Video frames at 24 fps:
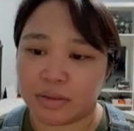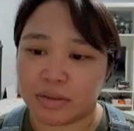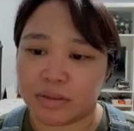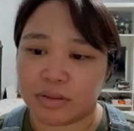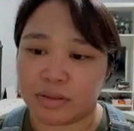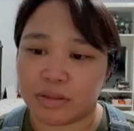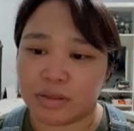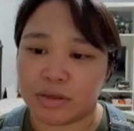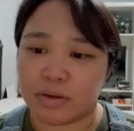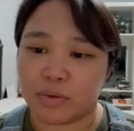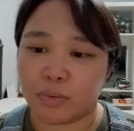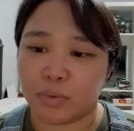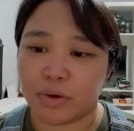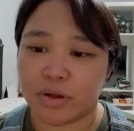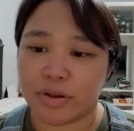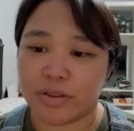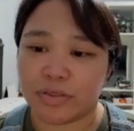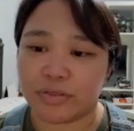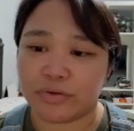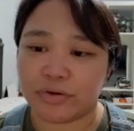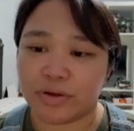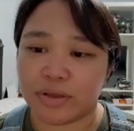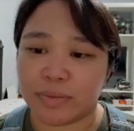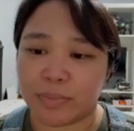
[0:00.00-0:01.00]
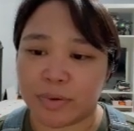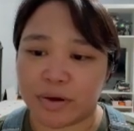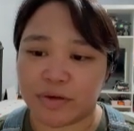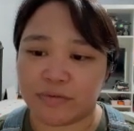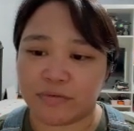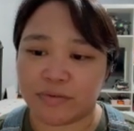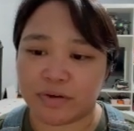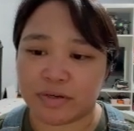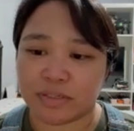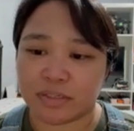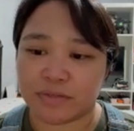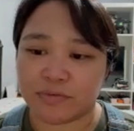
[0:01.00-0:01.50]
The
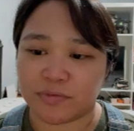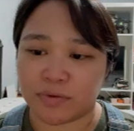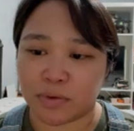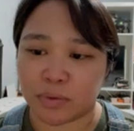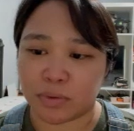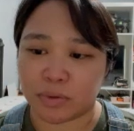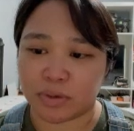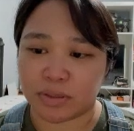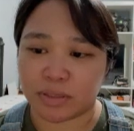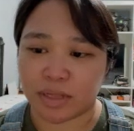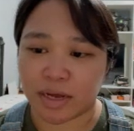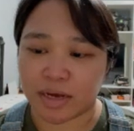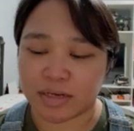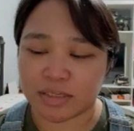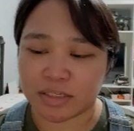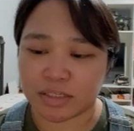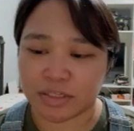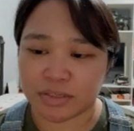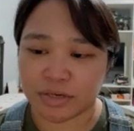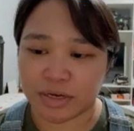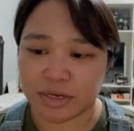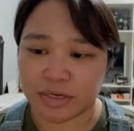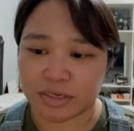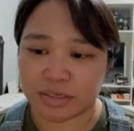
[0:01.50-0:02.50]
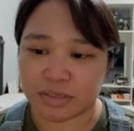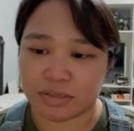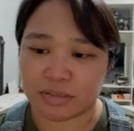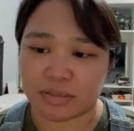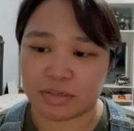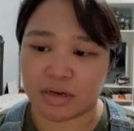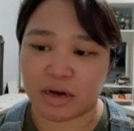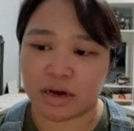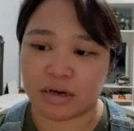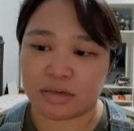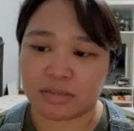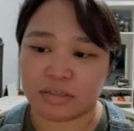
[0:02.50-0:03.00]
1,3-biphosphoglycerate is
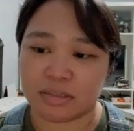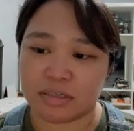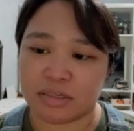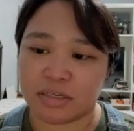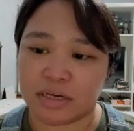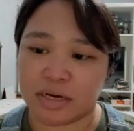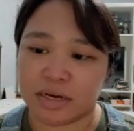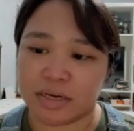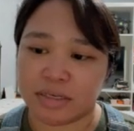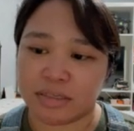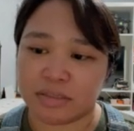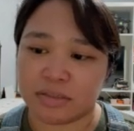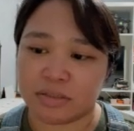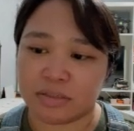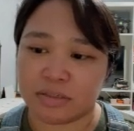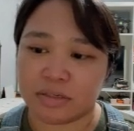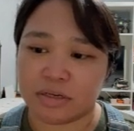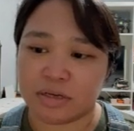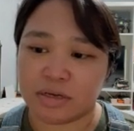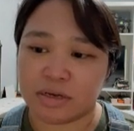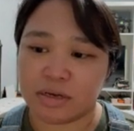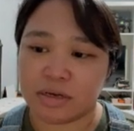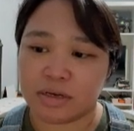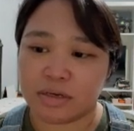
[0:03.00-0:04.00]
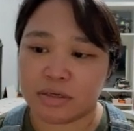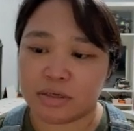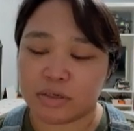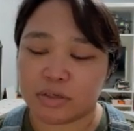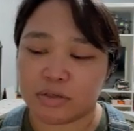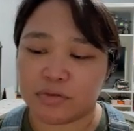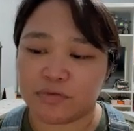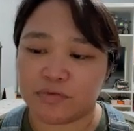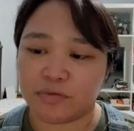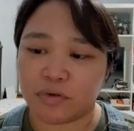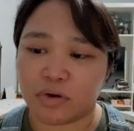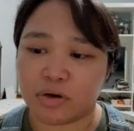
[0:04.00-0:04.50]
oxidized to
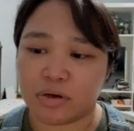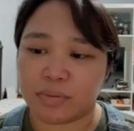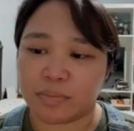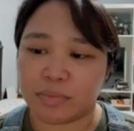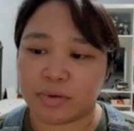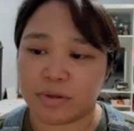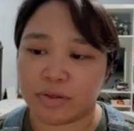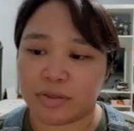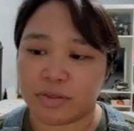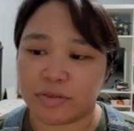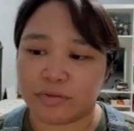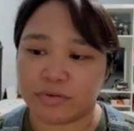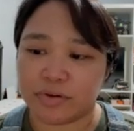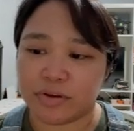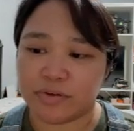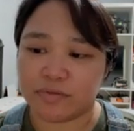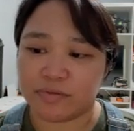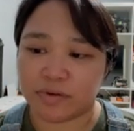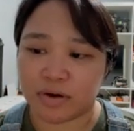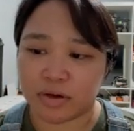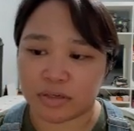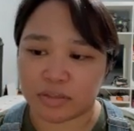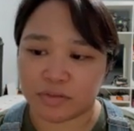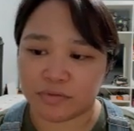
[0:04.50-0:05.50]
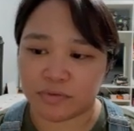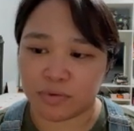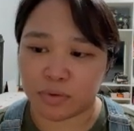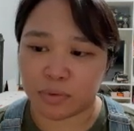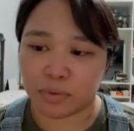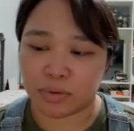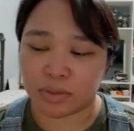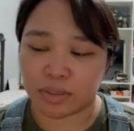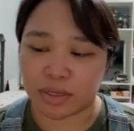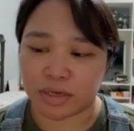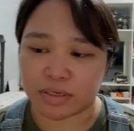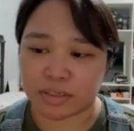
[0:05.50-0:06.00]
form
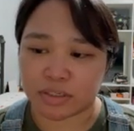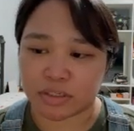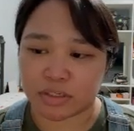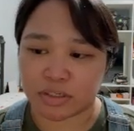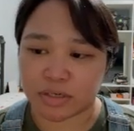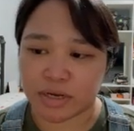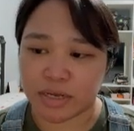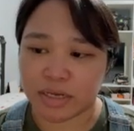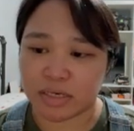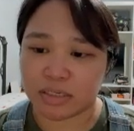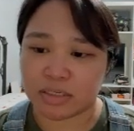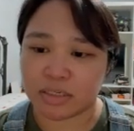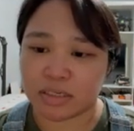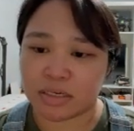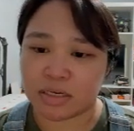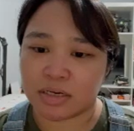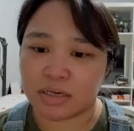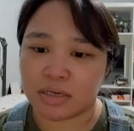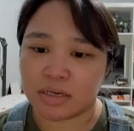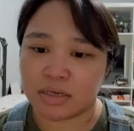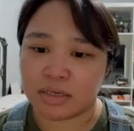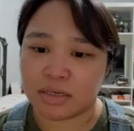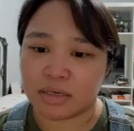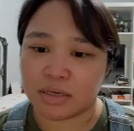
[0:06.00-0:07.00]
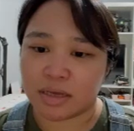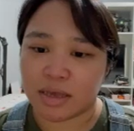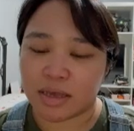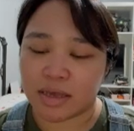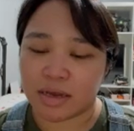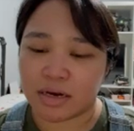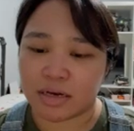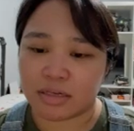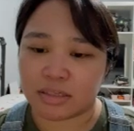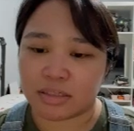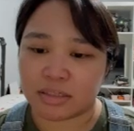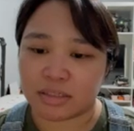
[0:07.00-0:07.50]
3-phosphoglycerate, and
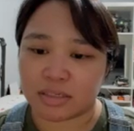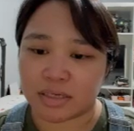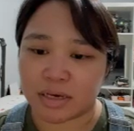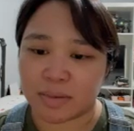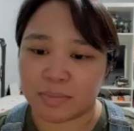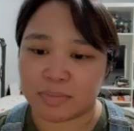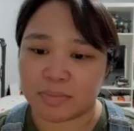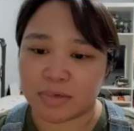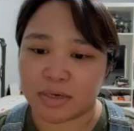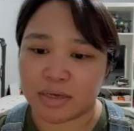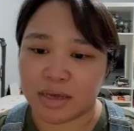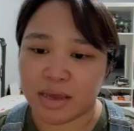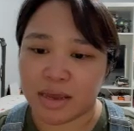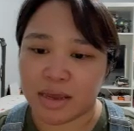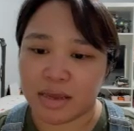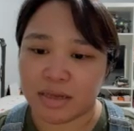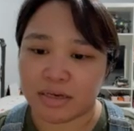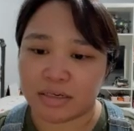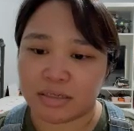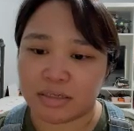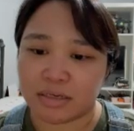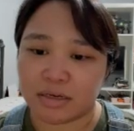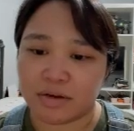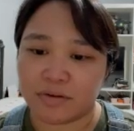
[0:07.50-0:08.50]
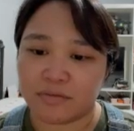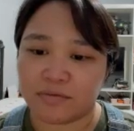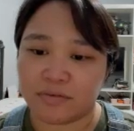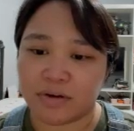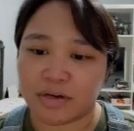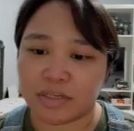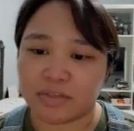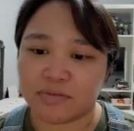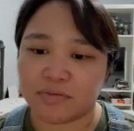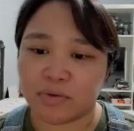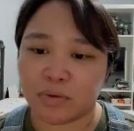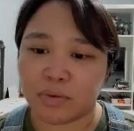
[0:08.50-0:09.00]
in step 8,
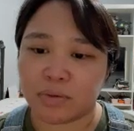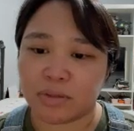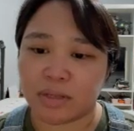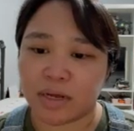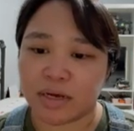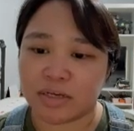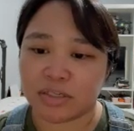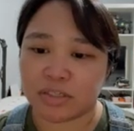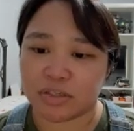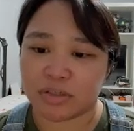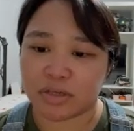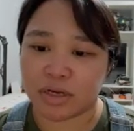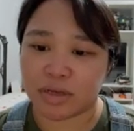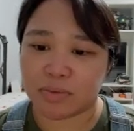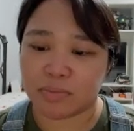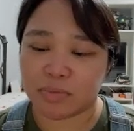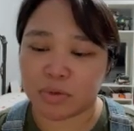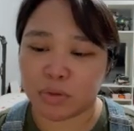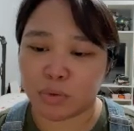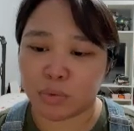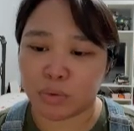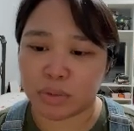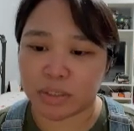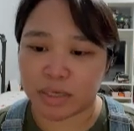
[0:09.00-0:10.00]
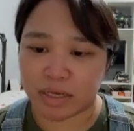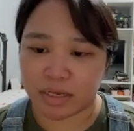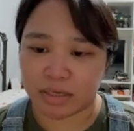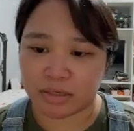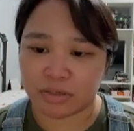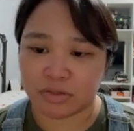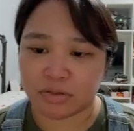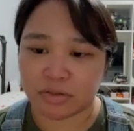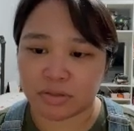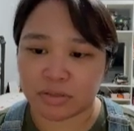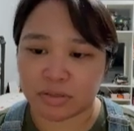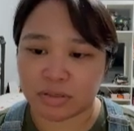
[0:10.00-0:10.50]
phosphoglycerate
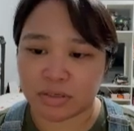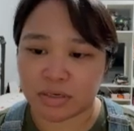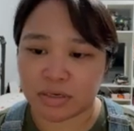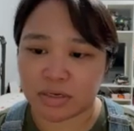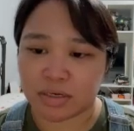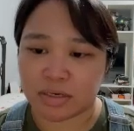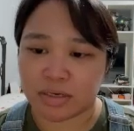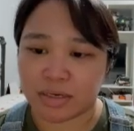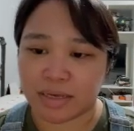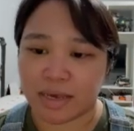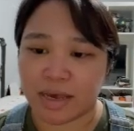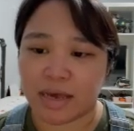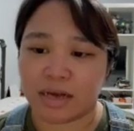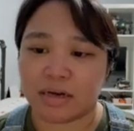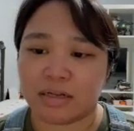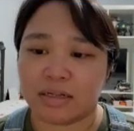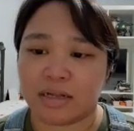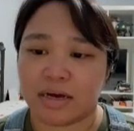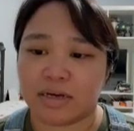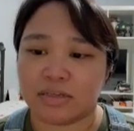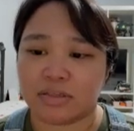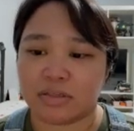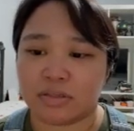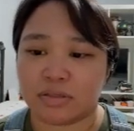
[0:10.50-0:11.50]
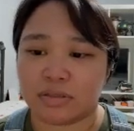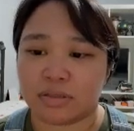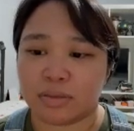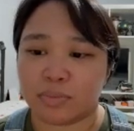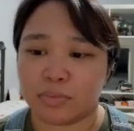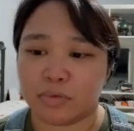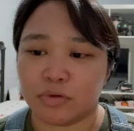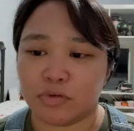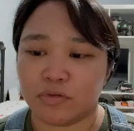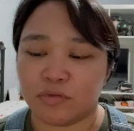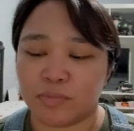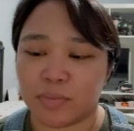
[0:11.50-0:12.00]
mutase catalyzes the
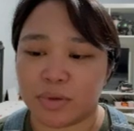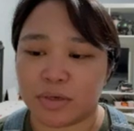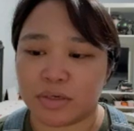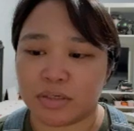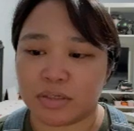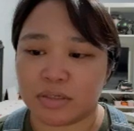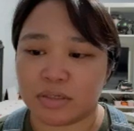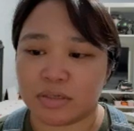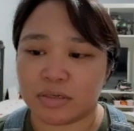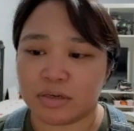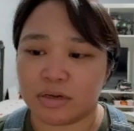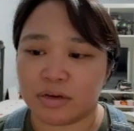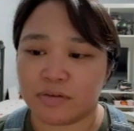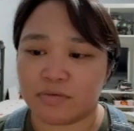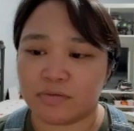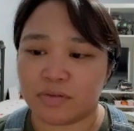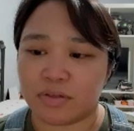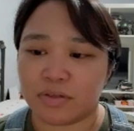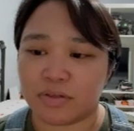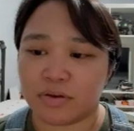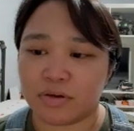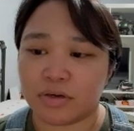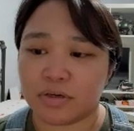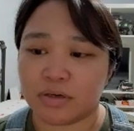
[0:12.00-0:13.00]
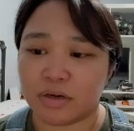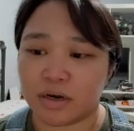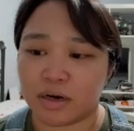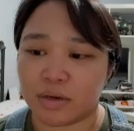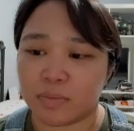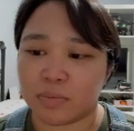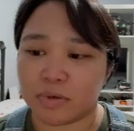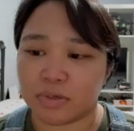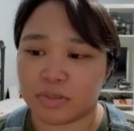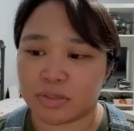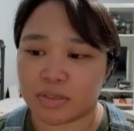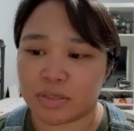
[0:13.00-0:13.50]
movement of the 3rd
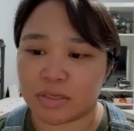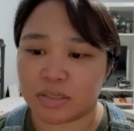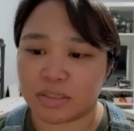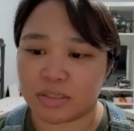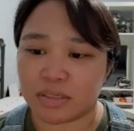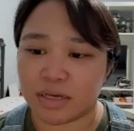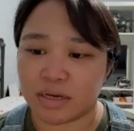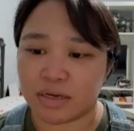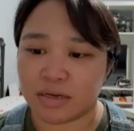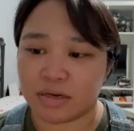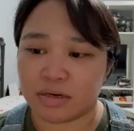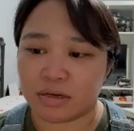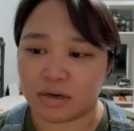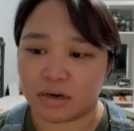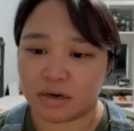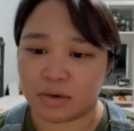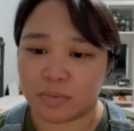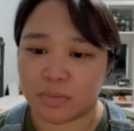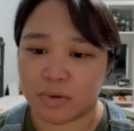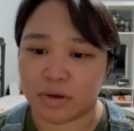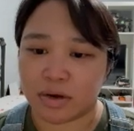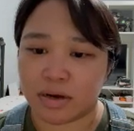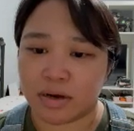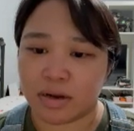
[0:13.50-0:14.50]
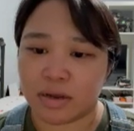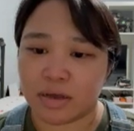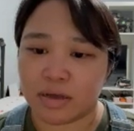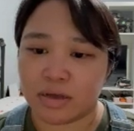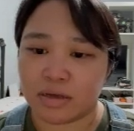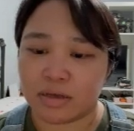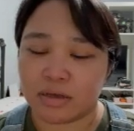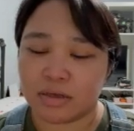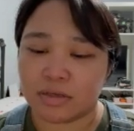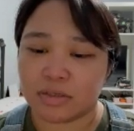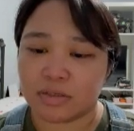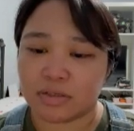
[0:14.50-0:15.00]
carbon to the 2nd carbon,
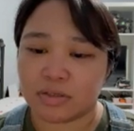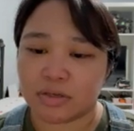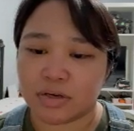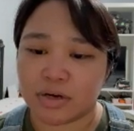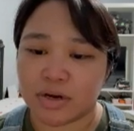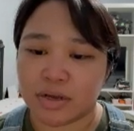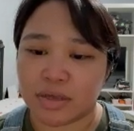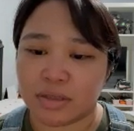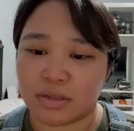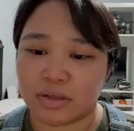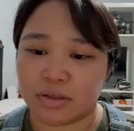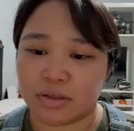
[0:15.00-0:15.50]
turning the